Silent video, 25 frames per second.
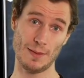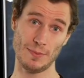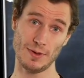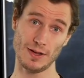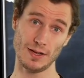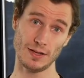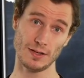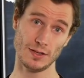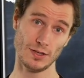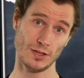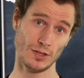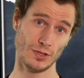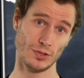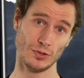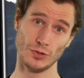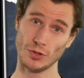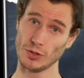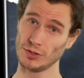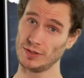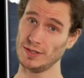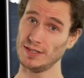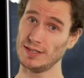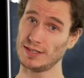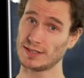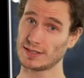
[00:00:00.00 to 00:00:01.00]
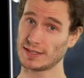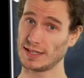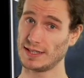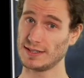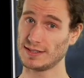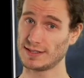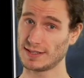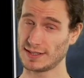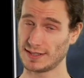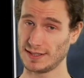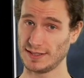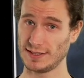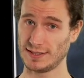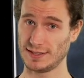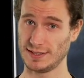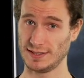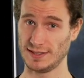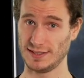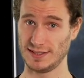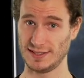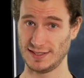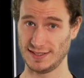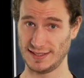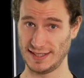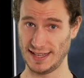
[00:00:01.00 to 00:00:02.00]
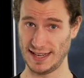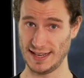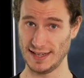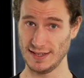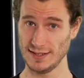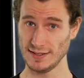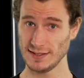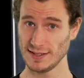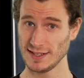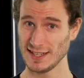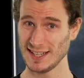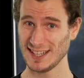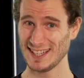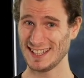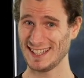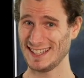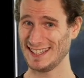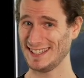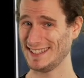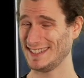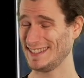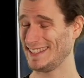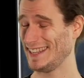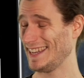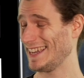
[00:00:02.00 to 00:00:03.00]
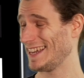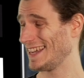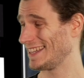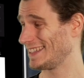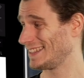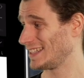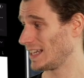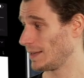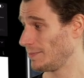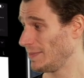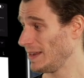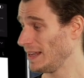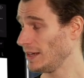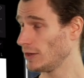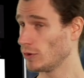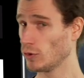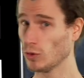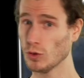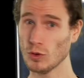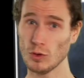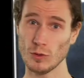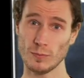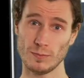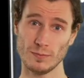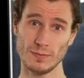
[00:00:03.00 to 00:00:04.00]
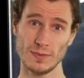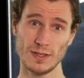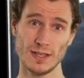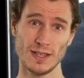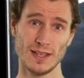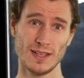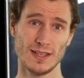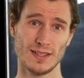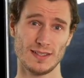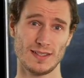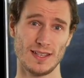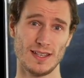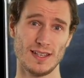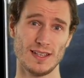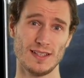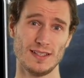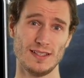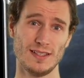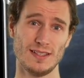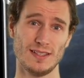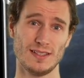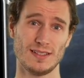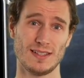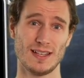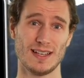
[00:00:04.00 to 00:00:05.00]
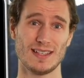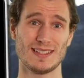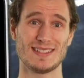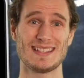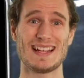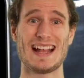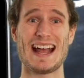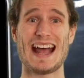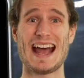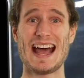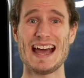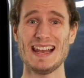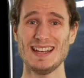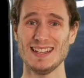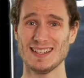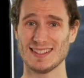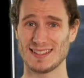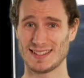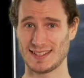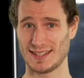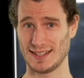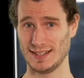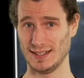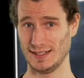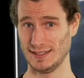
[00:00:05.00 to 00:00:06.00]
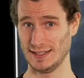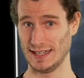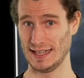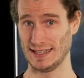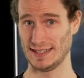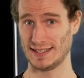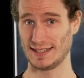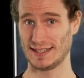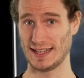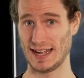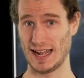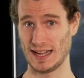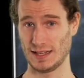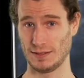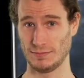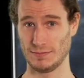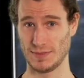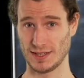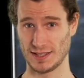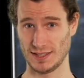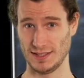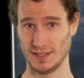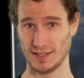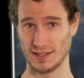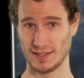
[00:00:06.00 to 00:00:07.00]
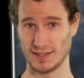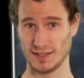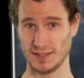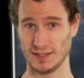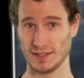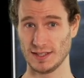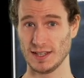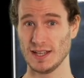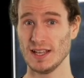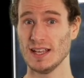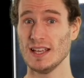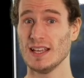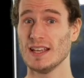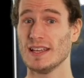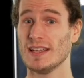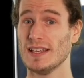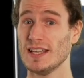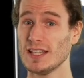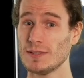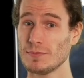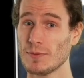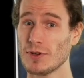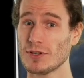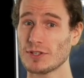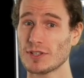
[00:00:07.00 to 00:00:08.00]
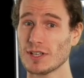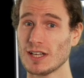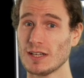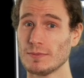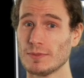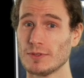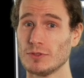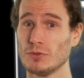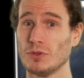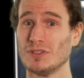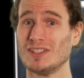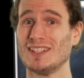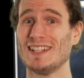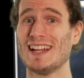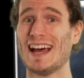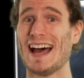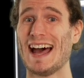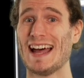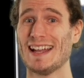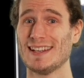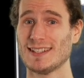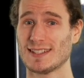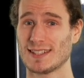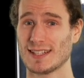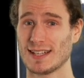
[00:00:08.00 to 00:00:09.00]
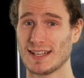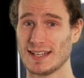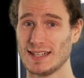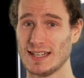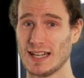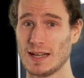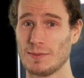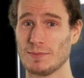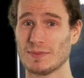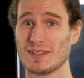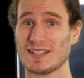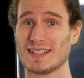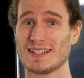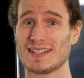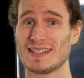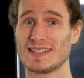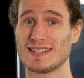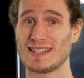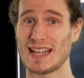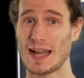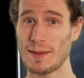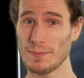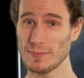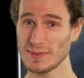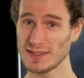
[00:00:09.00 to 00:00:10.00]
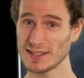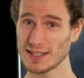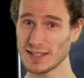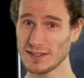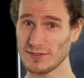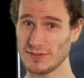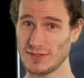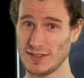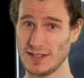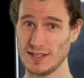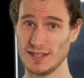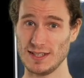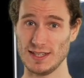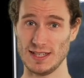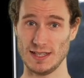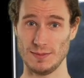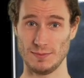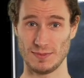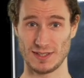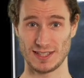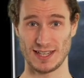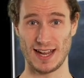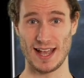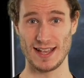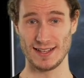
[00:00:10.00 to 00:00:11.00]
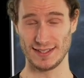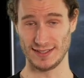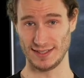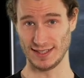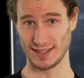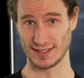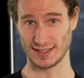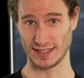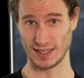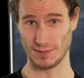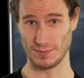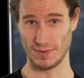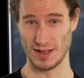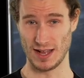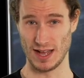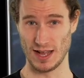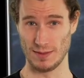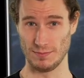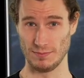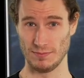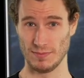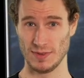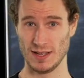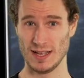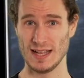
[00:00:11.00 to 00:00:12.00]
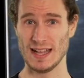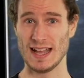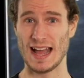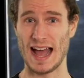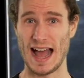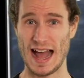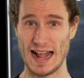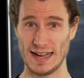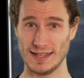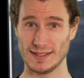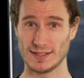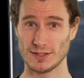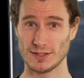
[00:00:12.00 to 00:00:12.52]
Now the whole thing looks better, but it's still not quite right. Because in the table above, I see that all cells are marked as data, but I only want to have the percentage of the total profit in the pie chart.